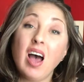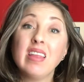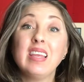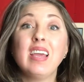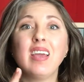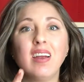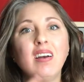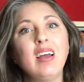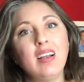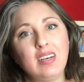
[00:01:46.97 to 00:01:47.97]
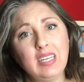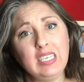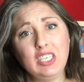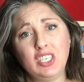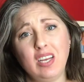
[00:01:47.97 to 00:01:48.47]
and the airhead
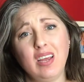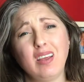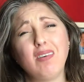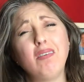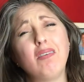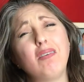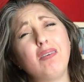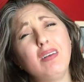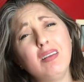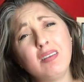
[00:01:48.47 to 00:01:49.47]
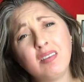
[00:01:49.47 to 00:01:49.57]
cliche. Aw.